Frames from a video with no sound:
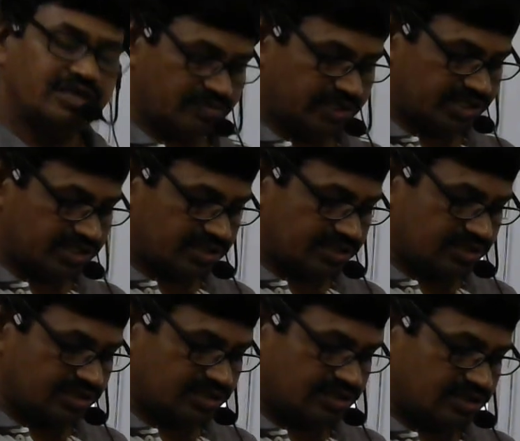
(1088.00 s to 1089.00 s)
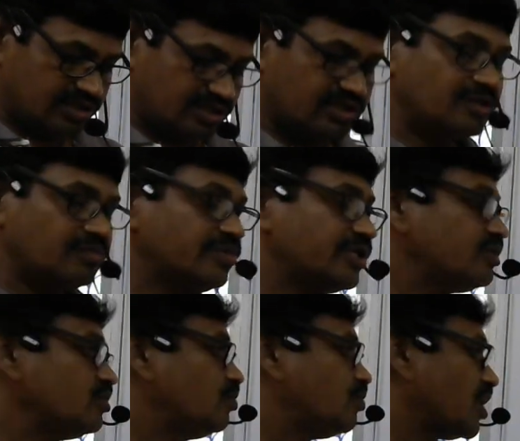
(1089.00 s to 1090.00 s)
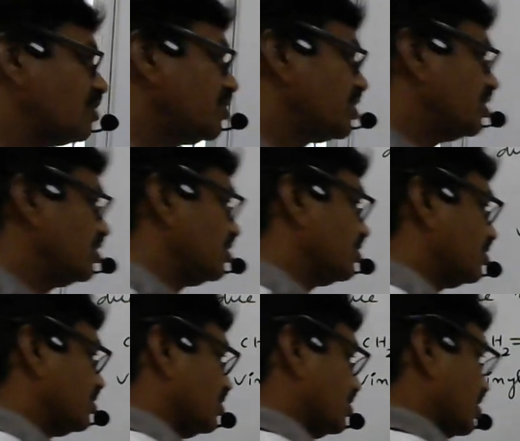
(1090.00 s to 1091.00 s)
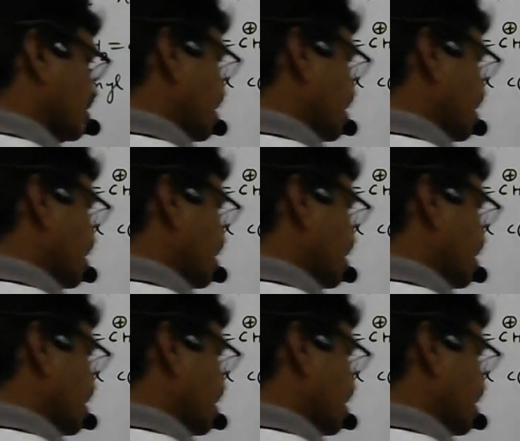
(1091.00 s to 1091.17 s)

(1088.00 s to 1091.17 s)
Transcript: But compared to primary, see